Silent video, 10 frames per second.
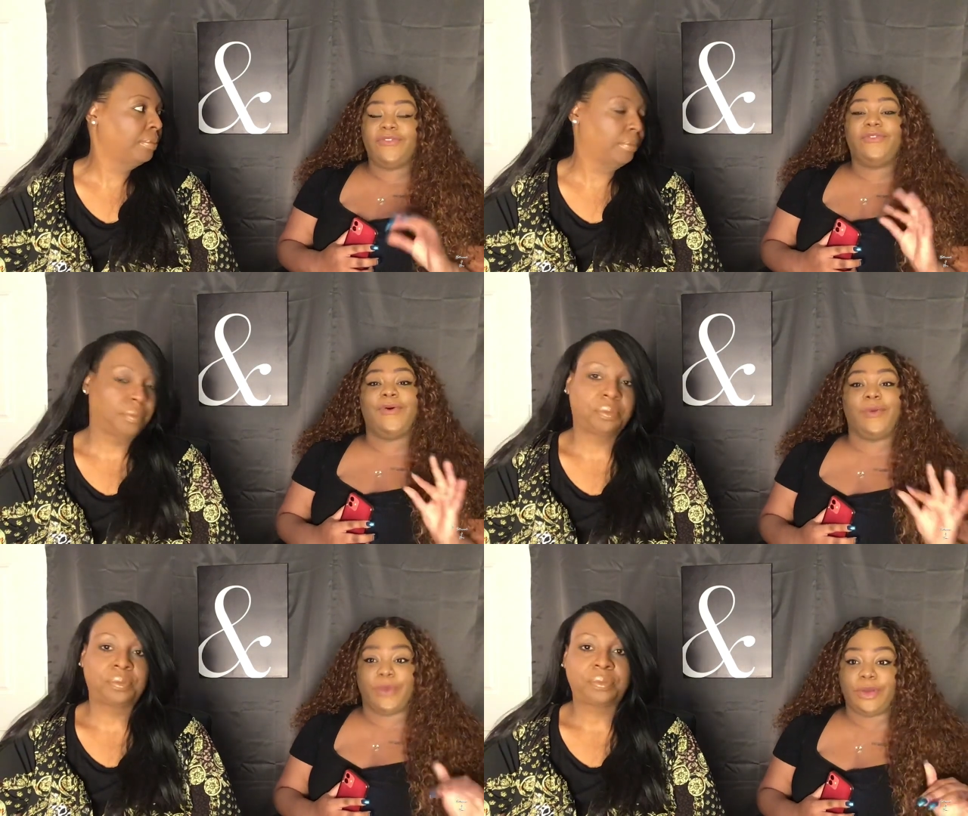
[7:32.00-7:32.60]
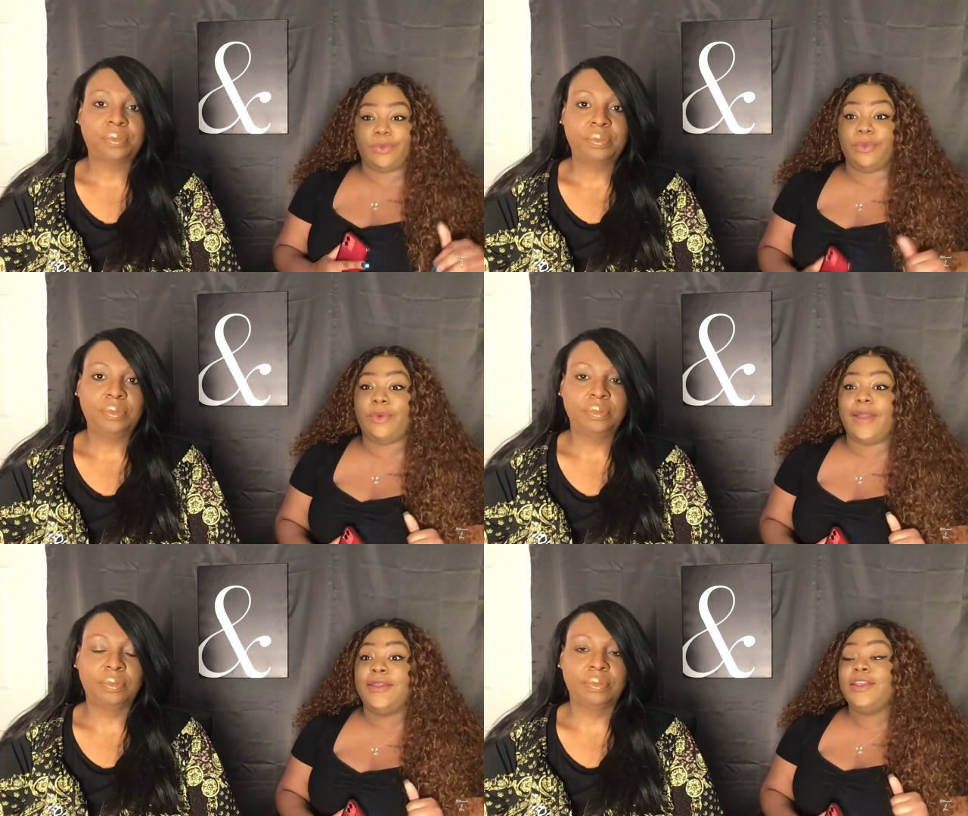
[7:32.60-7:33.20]
Speaker 1: forward with
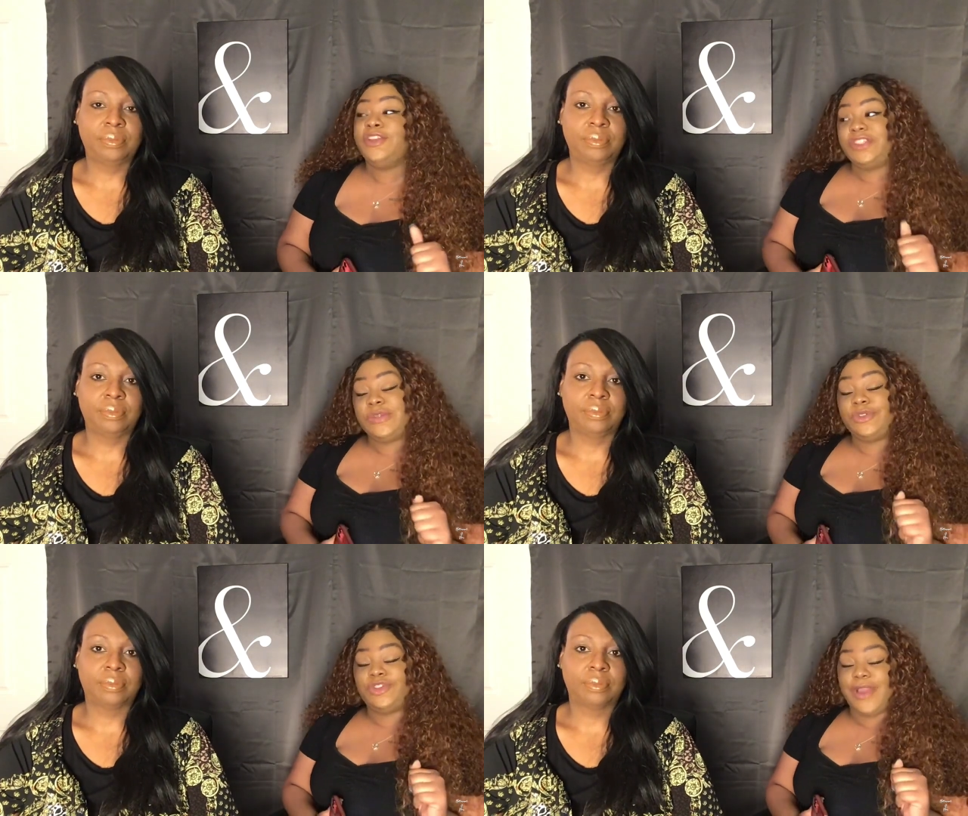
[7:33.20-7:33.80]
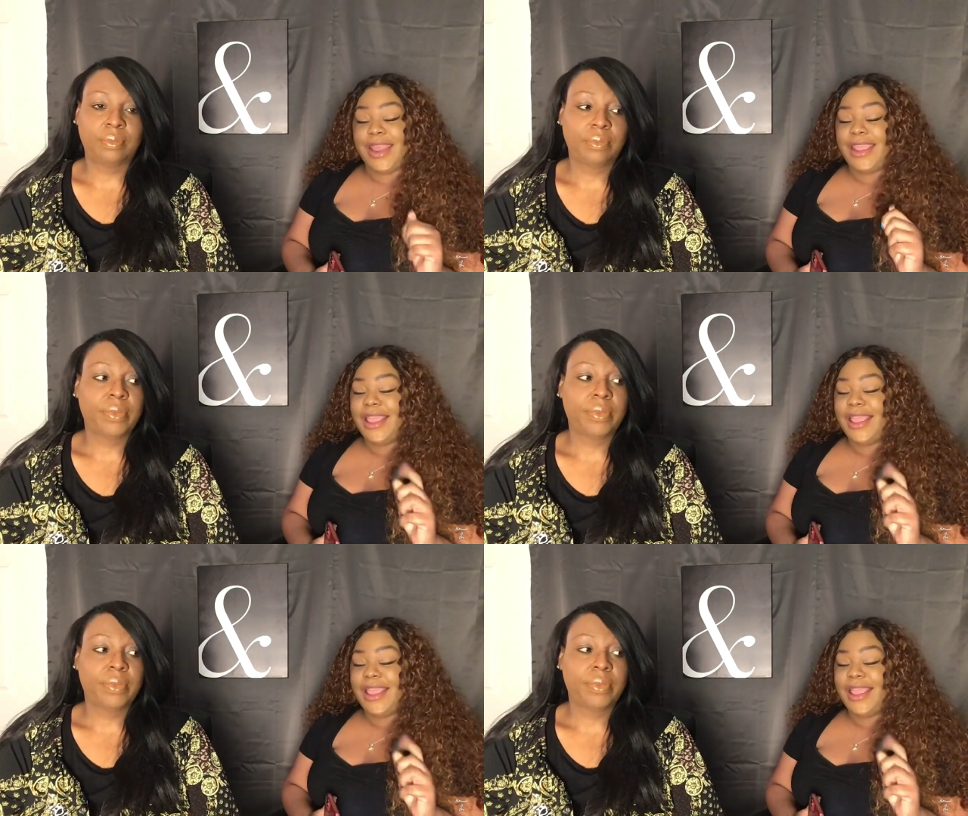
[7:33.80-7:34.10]
what she was trying to